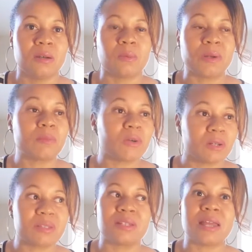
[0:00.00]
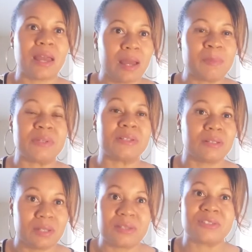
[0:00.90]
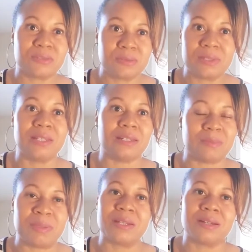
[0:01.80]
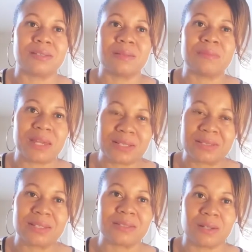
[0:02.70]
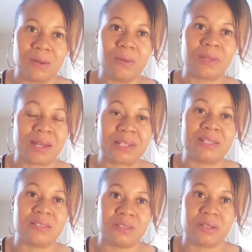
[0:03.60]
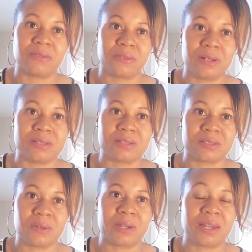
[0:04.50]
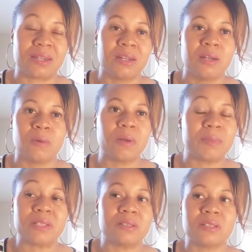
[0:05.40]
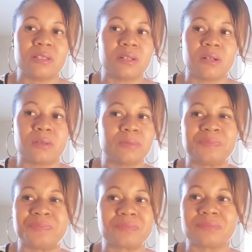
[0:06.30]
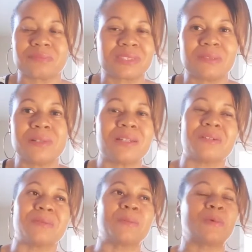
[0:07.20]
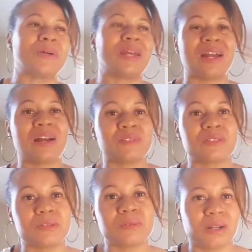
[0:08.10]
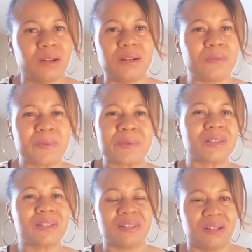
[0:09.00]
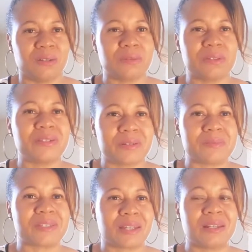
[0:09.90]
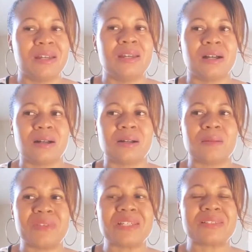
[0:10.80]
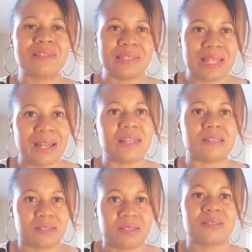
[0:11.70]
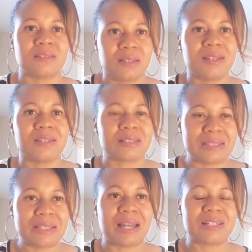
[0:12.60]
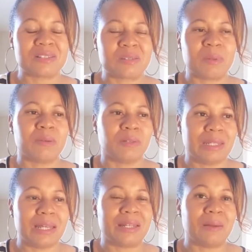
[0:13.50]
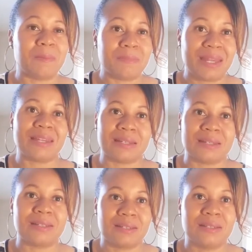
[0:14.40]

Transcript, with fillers: we're more than happy to let you lead because it makes things a whole lot easier for us, okay? Women, you know, we don't want to have to do it all. We really don't. You know what I'm saying? Um, it's nice. It's nice to be able to let a man